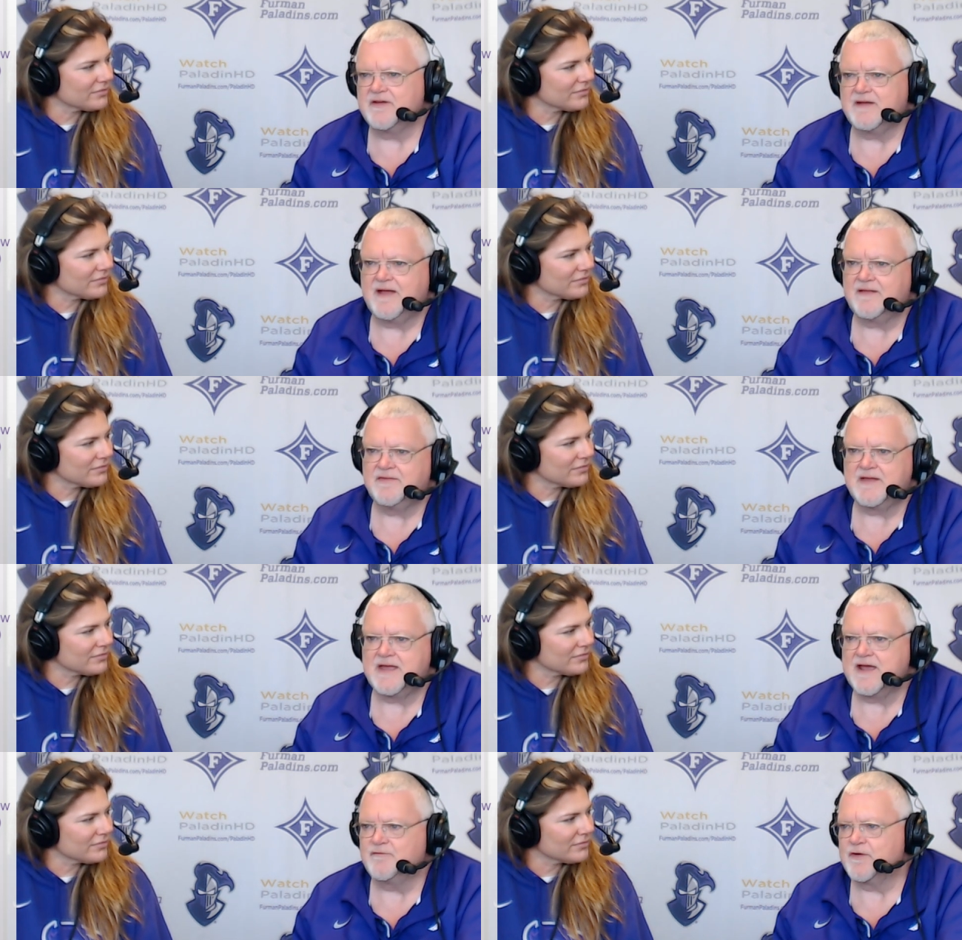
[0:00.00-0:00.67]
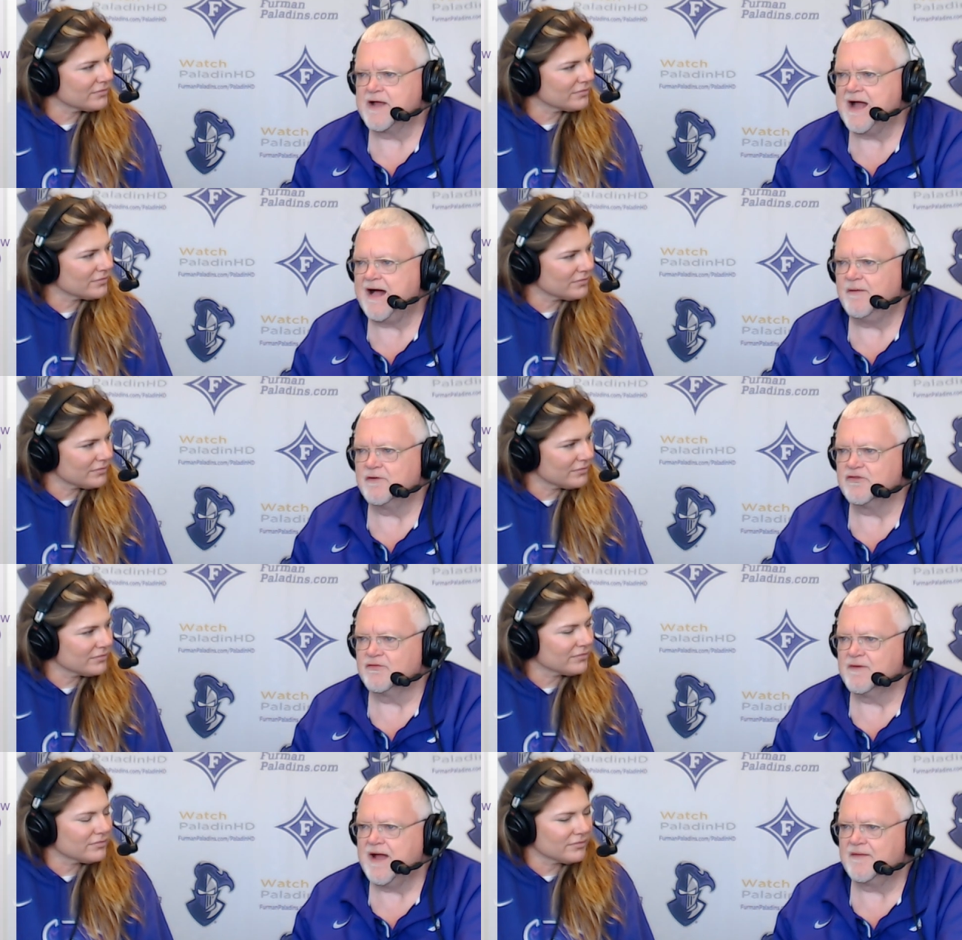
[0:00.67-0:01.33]
Speaker 1: Uh, I think every
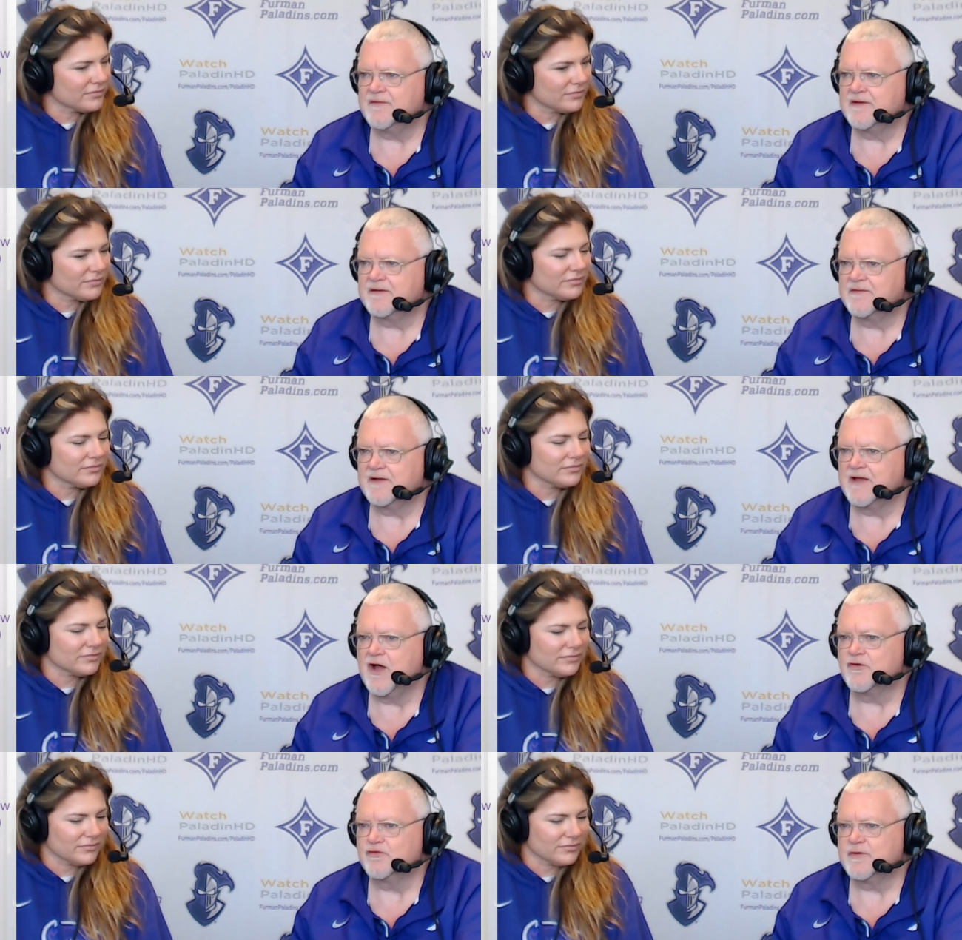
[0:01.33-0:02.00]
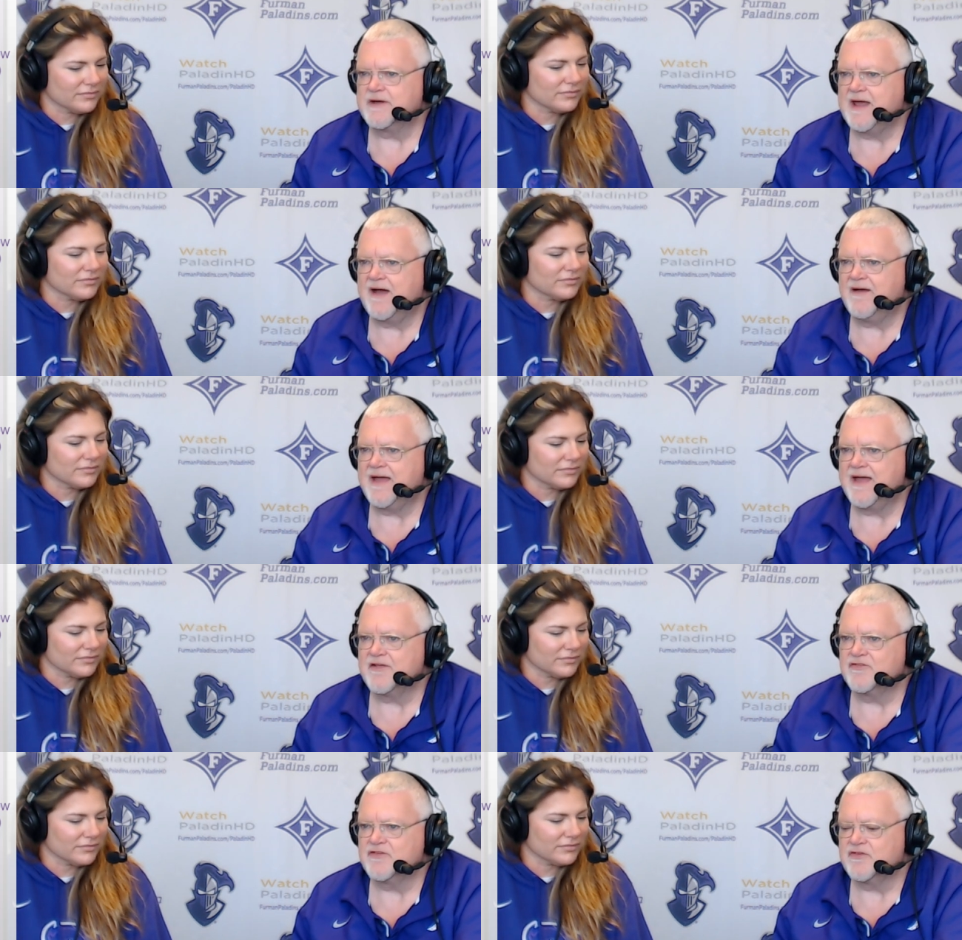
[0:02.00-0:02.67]
college around the, the country now
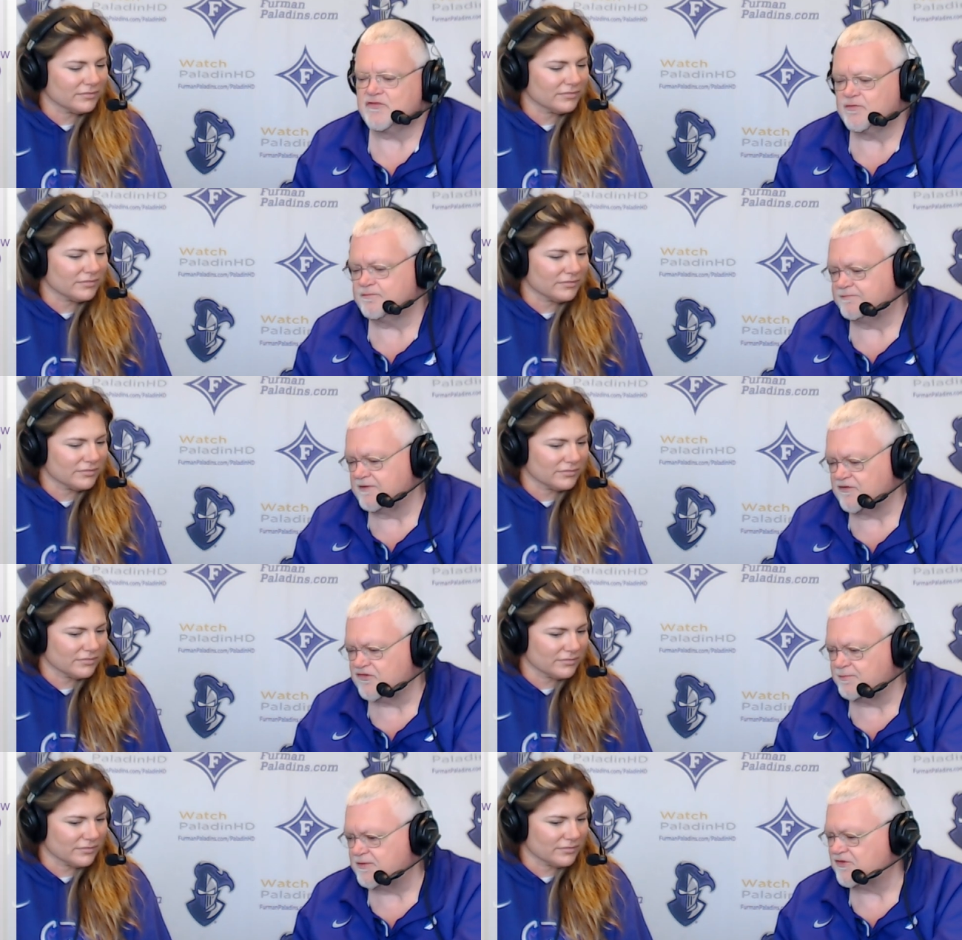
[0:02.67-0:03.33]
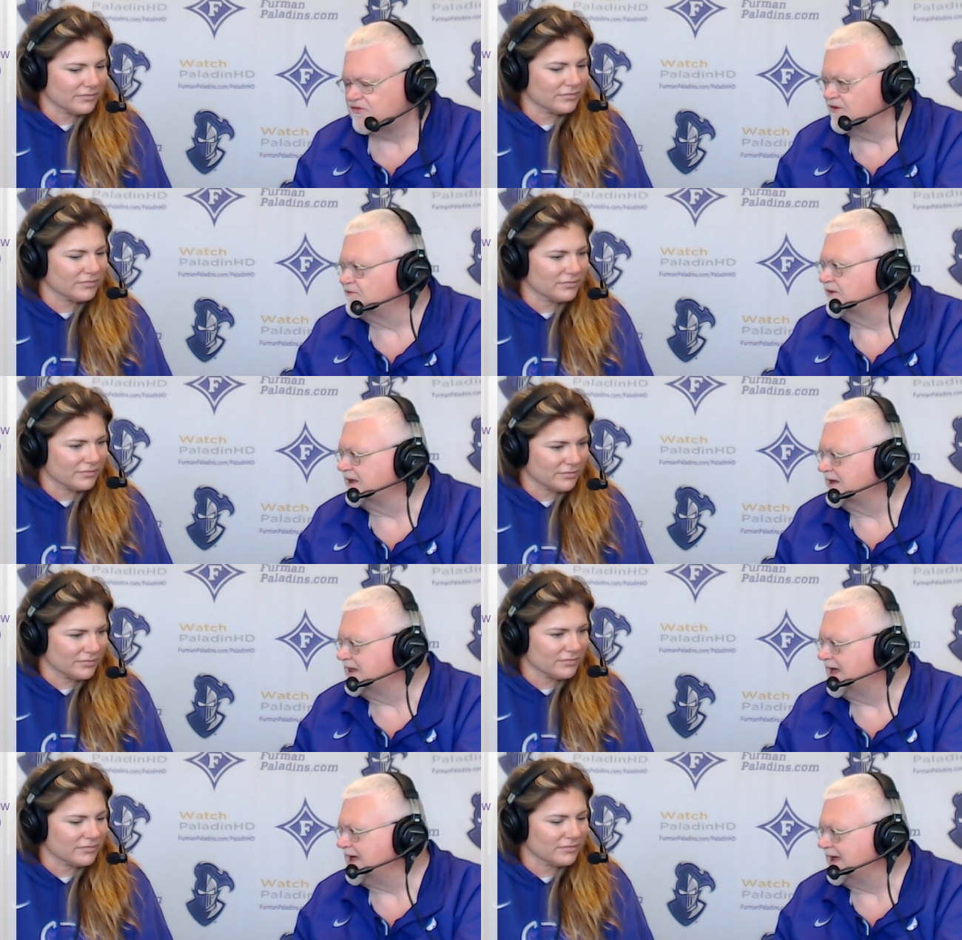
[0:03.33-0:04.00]
has this, this
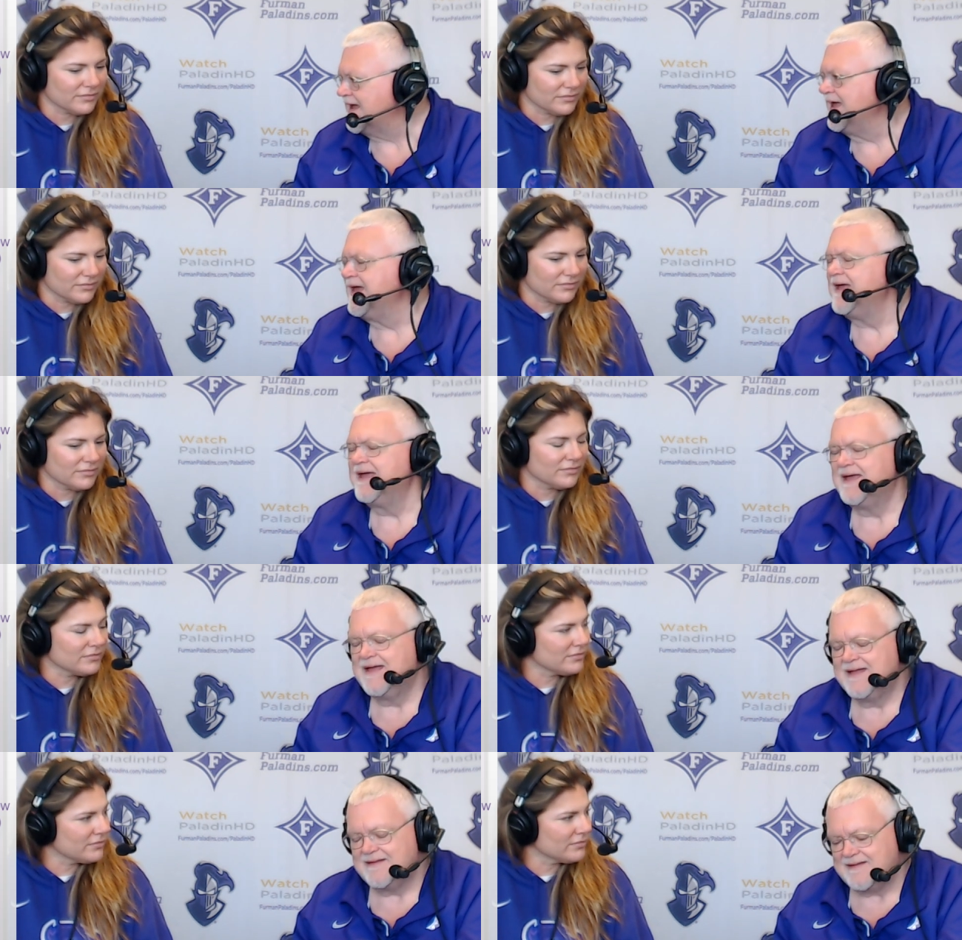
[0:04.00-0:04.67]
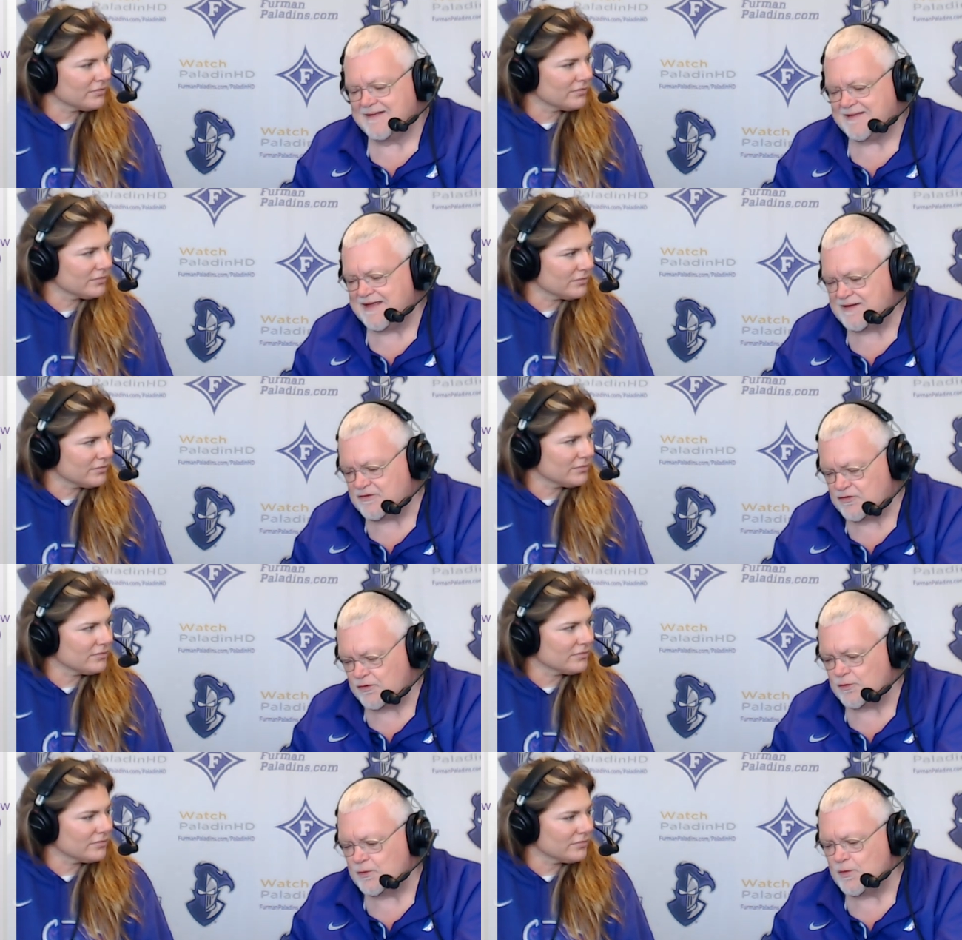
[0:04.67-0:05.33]
specific day that they
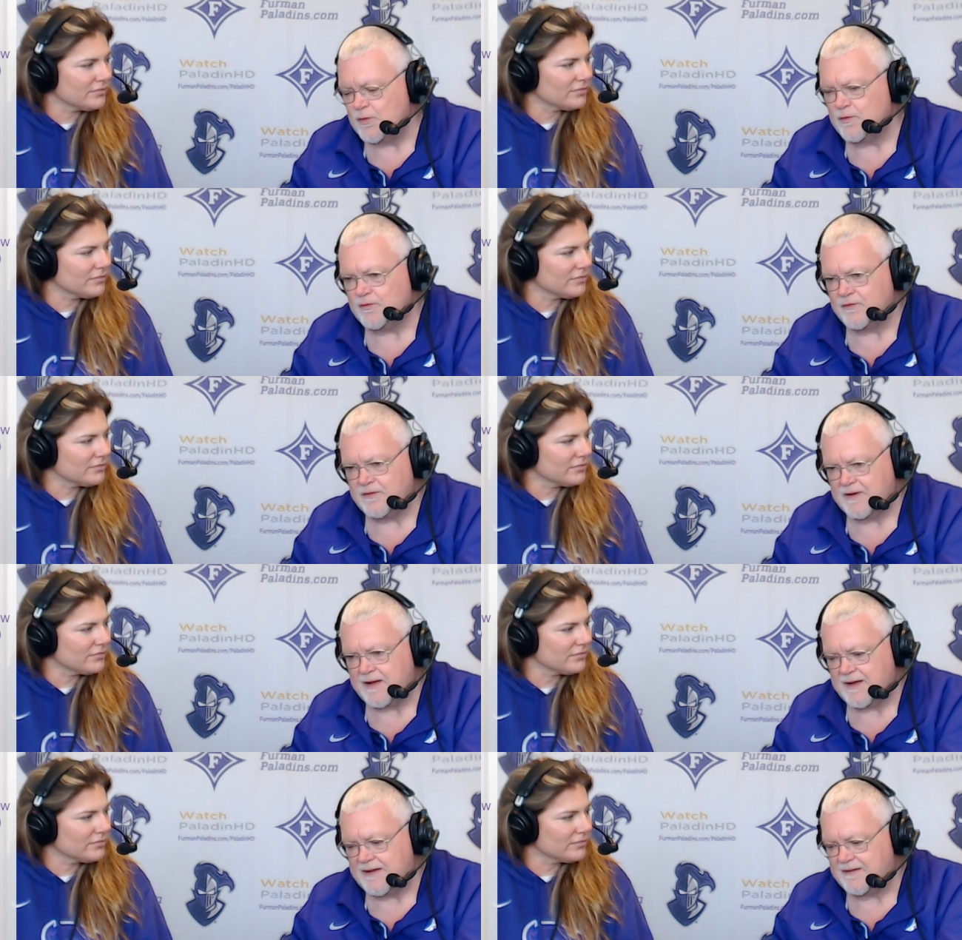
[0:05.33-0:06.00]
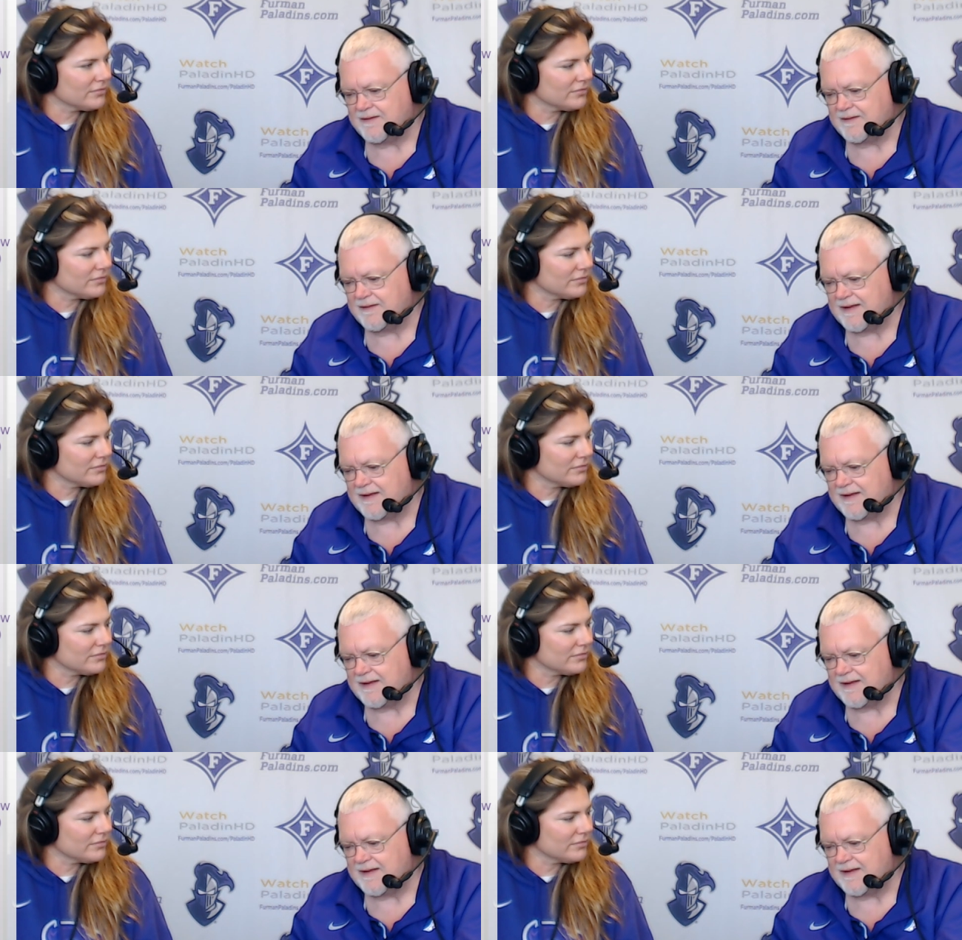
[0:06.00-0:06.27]
do uh,